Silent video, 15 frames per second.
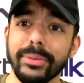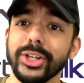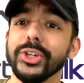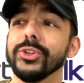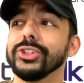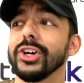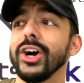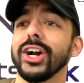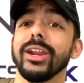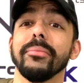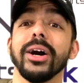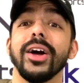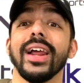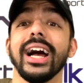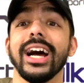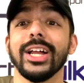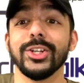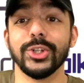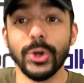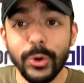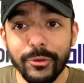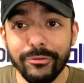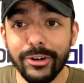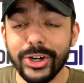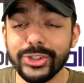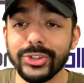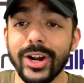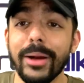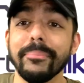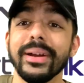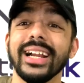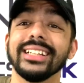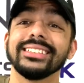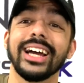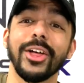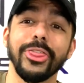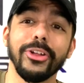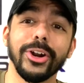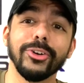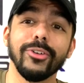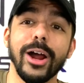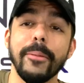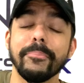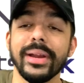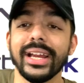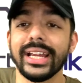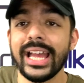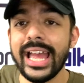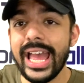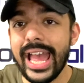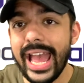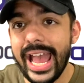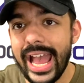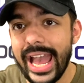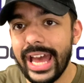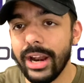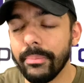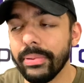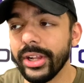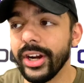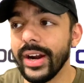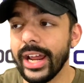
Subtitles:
But you're talking about two first-round picks, a third-round pick, and a player.